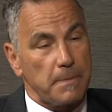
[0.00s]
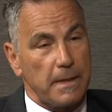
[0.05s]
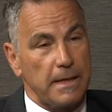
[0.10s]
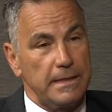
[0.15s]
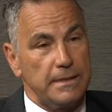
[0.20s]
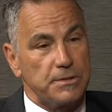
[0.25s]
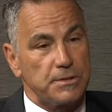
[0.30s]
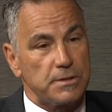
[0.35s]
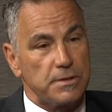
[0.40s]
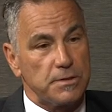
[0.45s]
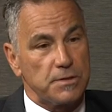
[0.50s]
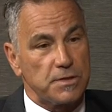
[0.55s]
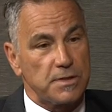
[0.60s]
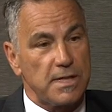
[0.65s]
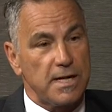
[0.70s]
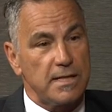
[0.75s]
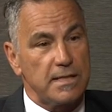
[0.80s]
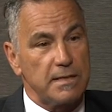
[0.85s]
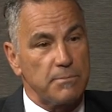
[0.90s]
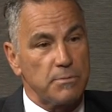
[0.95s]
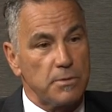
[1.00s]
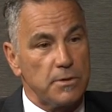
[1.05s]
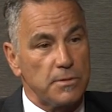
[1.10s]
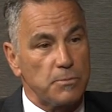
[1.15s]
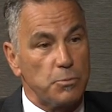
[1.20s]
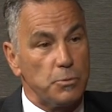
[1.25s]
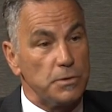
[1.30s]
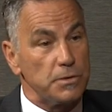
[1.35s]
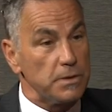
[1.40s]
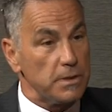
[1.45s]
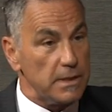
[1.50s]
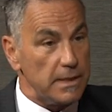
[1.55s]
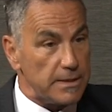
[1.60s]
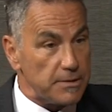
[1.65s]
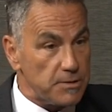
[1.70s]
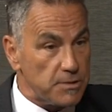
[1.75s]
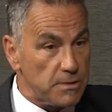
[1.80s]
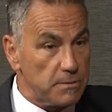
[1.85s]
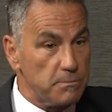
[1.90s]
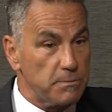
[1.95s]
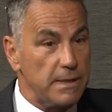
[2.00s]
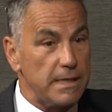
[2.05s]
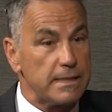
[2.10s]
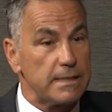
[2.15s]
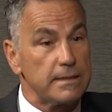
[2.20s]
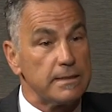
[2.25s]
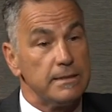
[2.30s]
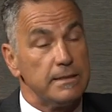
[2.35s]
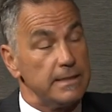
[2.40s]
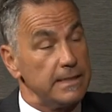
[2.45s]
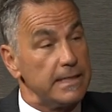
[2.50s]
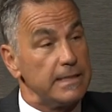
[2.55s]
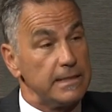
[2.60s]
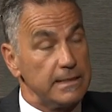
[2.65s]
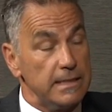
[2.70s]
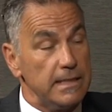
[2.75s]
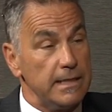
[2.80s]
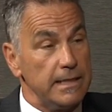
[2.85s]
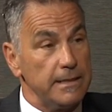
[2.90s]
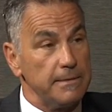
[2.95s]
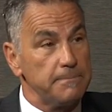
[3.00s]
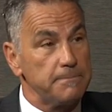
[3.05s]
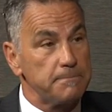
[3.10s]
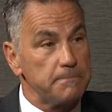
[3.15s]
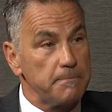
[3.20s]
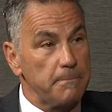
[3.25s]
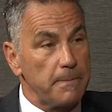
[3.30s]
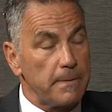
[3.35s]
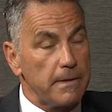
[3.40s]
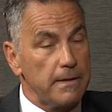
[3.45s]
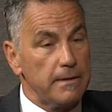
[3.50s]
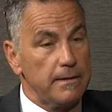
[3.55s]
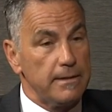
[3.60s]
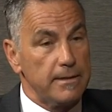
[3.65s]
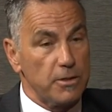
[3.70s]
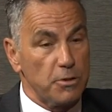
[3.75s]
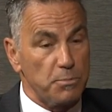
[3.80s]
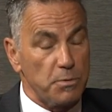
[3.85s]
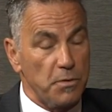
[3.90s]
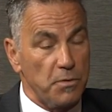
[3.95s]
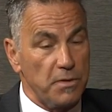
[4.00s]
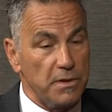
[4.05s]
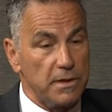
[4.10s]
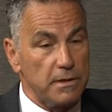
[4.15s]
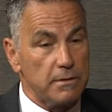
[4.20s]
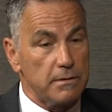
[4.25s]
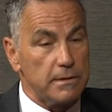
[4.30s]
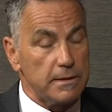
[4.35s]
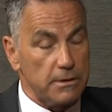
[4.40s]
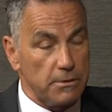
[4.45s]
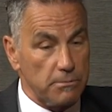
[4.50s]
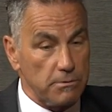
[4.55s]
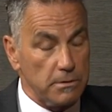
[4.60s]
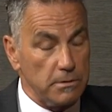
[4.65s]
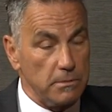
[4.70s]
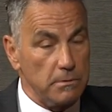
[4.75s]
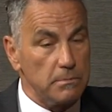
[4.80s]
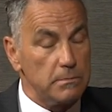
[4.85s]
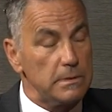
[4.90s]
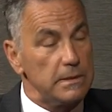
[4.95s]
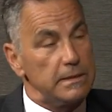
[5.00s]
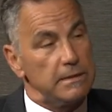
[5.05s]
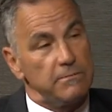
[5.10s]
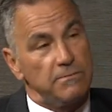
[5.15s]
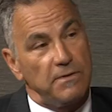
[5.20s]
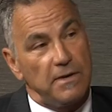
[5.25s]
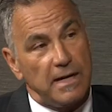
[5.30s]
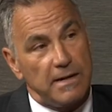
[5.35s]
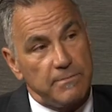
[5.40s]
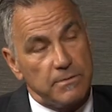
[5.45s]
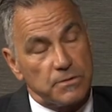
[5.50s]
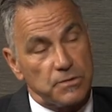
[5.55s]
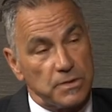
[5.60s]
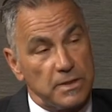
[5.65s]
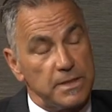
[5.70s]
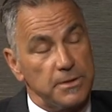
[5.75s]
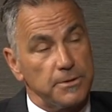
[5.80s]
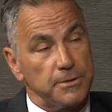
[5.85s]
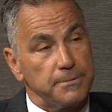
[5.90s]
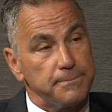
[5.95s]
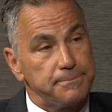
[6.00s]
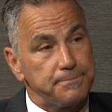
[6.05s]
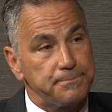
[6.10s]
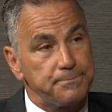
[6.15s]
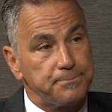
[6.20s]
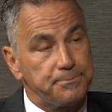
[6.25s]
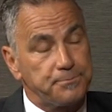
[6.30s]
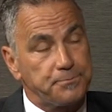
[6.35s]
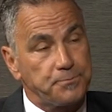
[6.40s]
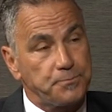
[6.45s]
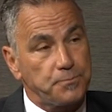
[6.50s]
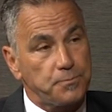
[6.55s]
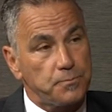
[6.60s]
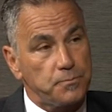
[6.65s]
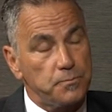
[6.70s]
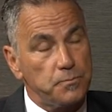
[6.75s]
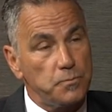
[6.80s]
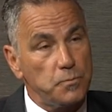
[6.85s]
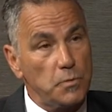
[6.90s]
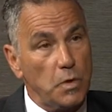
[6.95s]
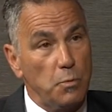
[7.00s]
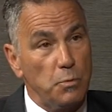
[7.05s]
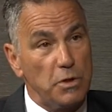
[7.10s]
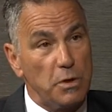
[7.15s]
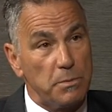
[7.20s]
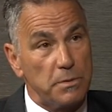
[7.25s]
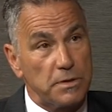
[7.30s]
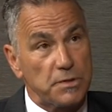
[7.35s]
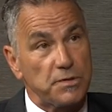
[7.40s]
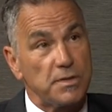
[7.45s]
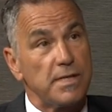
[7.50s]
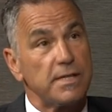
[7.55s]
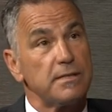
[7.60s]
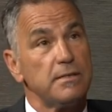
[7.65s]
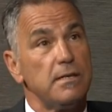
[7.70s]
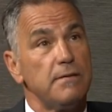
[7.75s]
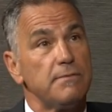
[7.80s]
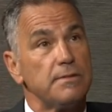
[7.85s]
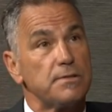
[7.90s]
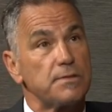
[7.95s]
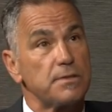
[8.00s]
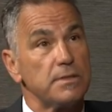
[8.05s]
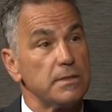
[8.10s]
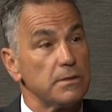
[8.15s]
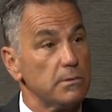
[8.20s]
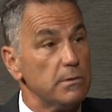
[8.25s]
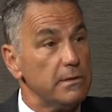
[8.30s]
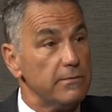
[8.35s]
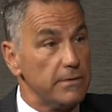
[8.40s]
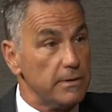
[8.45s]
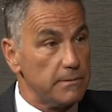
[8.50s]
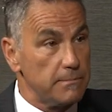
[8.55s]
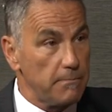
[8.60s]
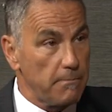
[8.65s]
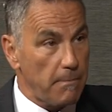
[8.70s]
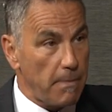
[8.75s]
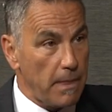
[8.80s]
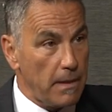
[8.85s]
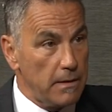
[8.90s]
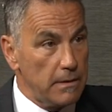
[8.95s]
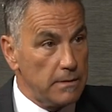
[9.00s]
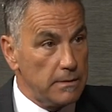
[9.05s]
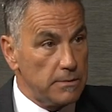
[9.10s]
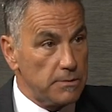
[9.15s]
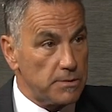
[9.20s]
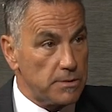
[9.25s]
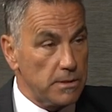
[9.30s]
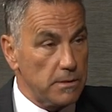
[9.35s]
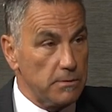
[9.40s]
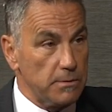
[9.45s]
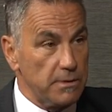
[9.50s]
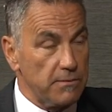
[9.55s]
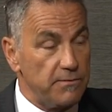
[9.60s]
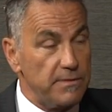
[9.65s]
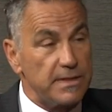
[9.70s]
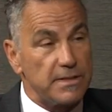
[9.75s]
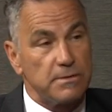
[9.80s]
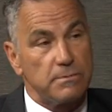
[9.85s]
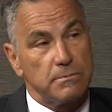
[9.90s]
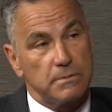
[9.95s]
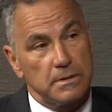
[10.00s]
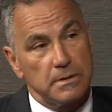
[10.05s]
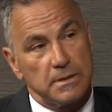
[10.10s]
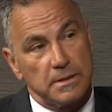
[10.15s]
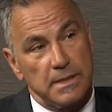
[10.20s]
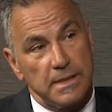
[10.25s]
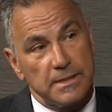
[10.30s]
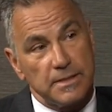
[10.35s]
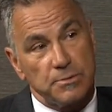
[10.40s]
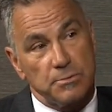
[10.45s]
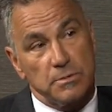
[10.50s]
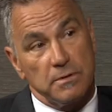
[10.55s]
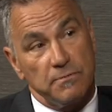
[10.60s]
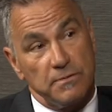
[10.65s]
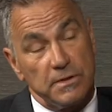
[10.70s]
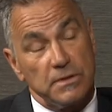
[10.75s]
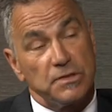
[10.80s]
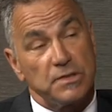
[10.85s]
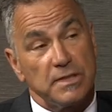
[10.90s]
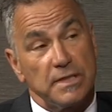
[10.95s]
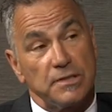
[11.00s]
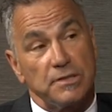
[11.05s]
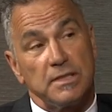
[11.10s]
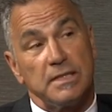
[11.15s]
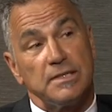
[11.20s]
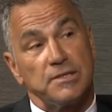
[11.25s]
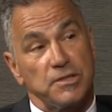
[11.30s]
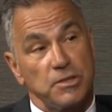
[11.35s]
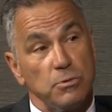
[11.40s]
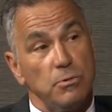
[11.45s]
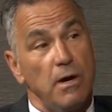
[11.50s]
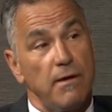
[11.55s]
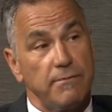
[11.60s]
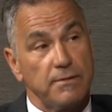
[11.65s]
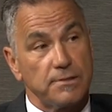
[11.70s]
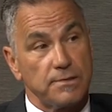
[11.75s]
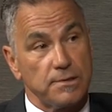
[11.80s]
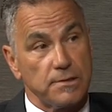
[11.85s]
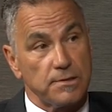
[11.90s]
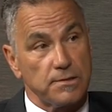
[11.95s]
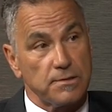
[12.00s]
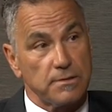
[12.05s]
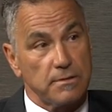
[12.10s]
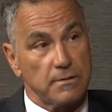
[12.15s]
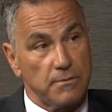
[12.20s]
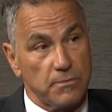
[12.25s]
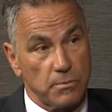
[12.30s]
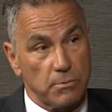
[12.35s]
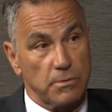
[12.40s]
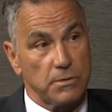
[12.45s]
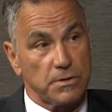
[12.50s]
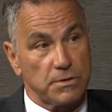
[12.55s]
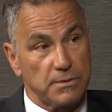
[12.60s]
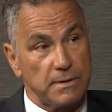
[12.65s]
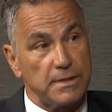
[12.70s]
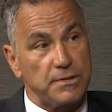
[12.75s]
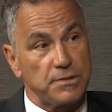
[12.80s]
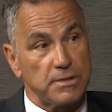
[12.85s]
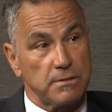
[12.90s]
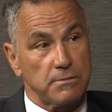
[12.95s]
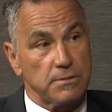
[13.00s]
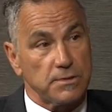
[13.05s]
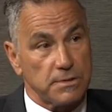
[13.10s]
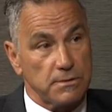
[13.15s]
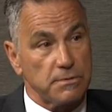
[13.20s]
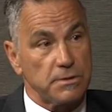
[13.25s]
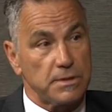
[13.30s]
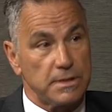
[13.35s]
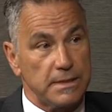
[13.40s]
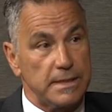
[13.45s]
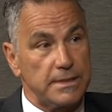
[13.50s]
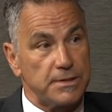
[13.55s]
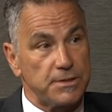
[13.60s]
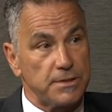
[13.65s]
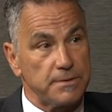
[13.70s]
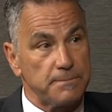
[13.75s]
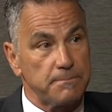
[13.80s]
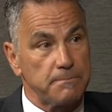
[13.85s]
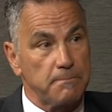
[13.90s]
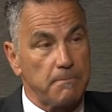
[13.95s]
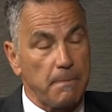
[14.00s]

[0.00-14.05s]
And she and Scotty brought one to Lexington back again in '89. It opened there, it grew, and 5 years later, we opened the second office in Louisville. So in effect, Kentucky is one of the few states that has 2 offices of the World Trade Center Association.